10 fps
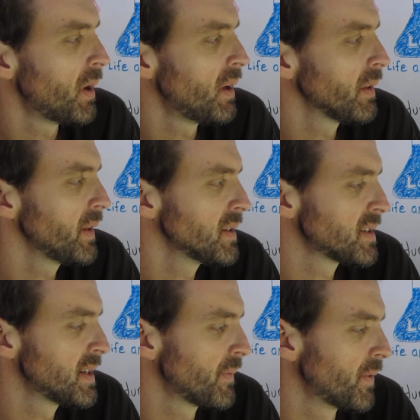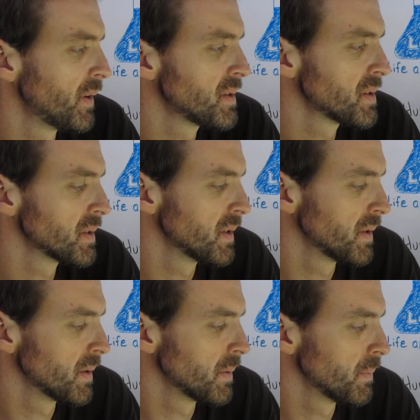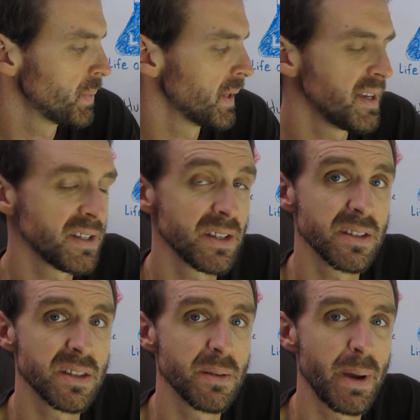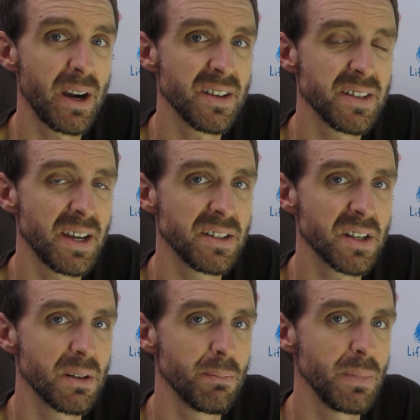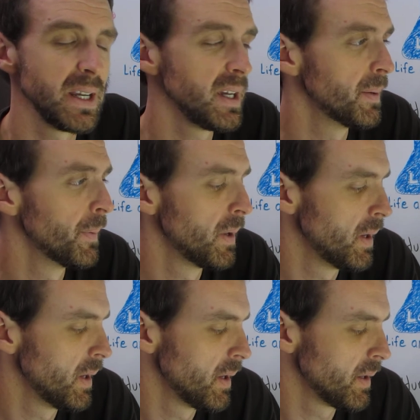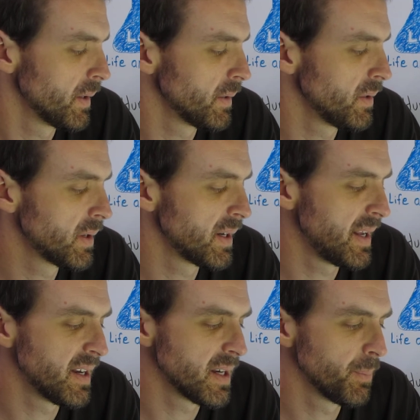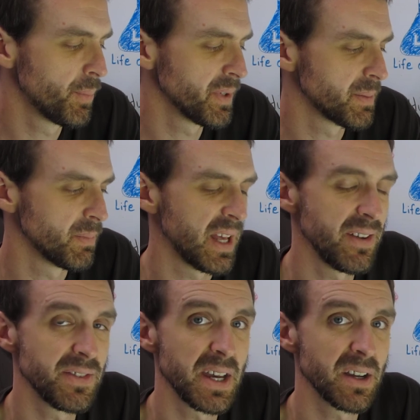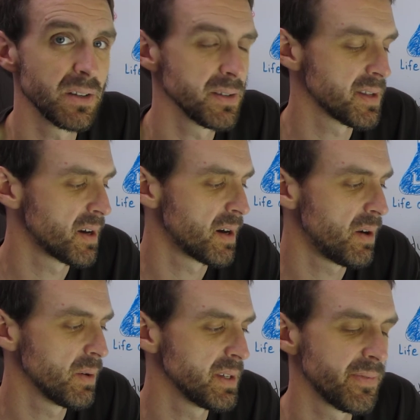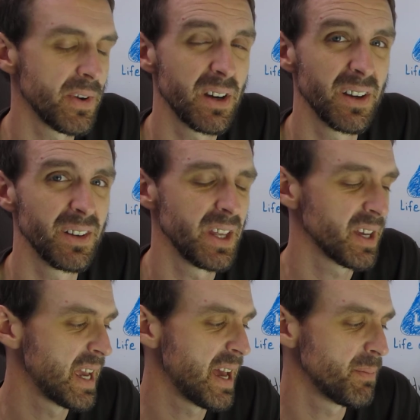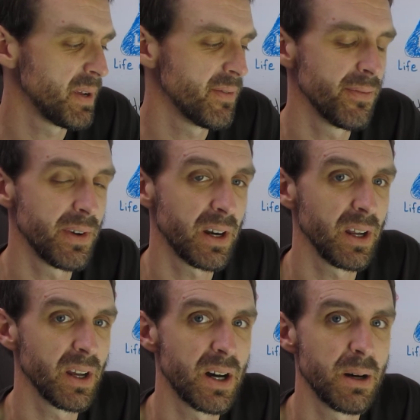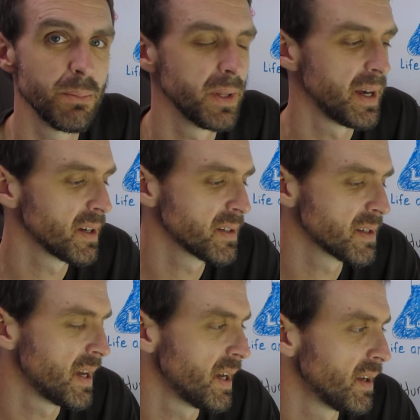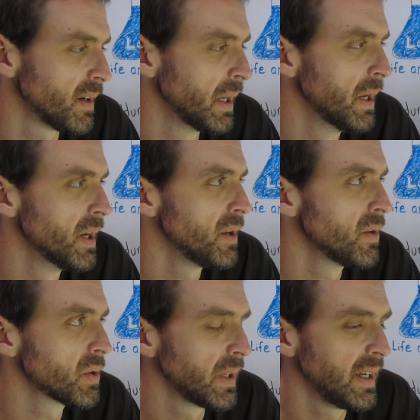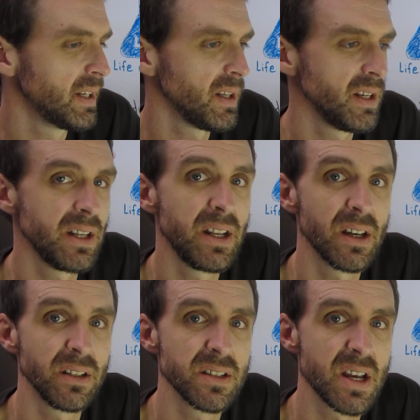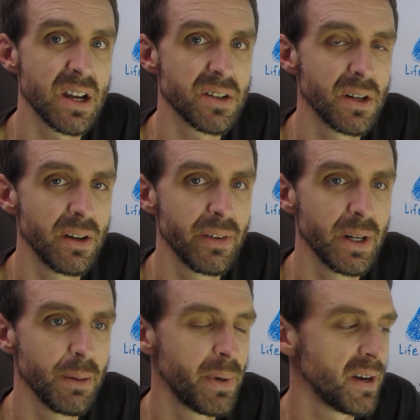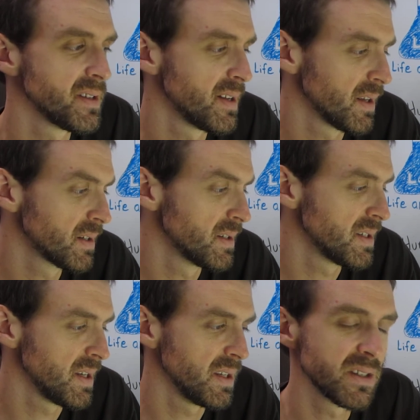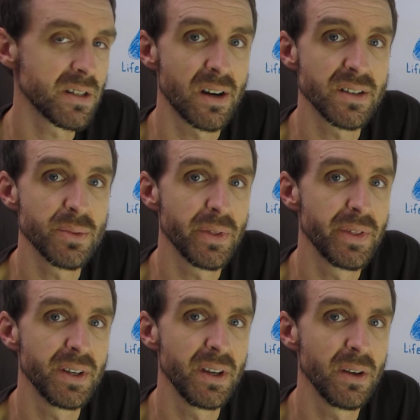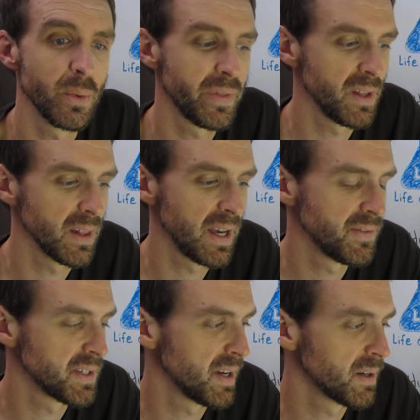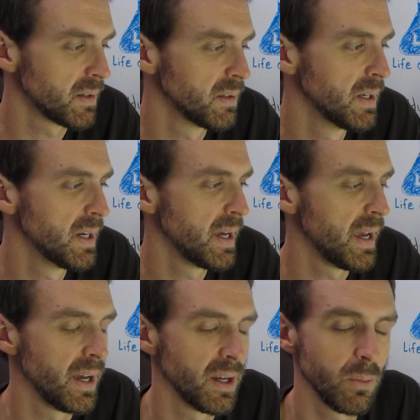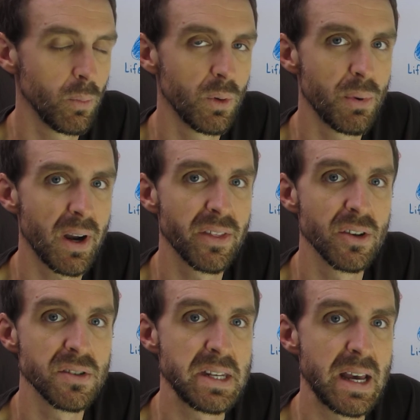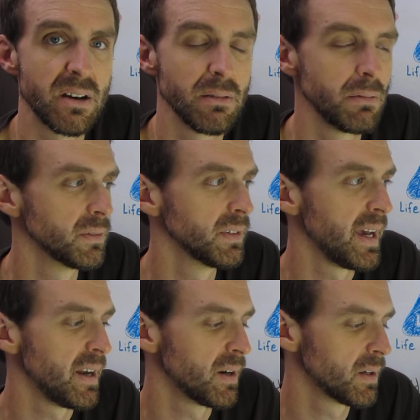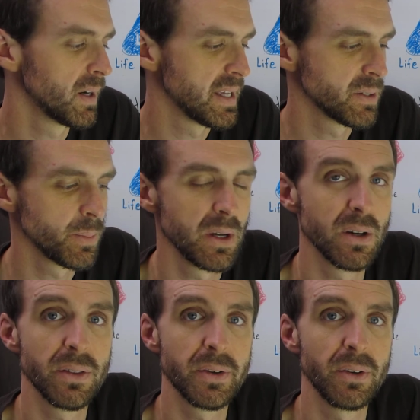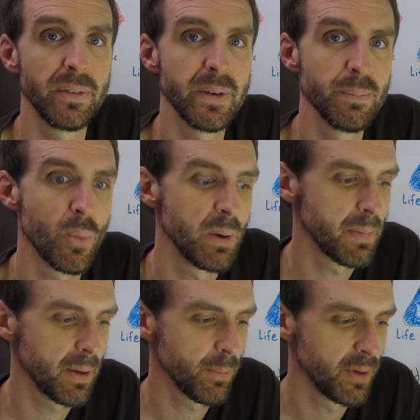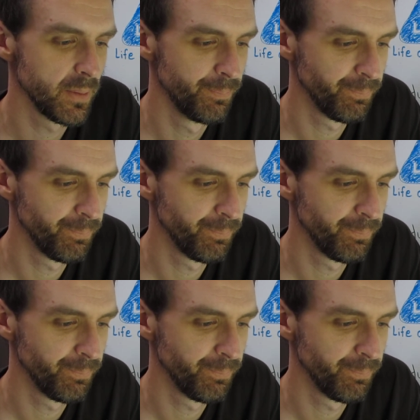all these different places the parasites can be, you can end up with some life cycles that are always very that can be very complex and usually any detailed discussion of a parasitic disease starts with the with the life cycle and we'll break those down later as we go through them one by one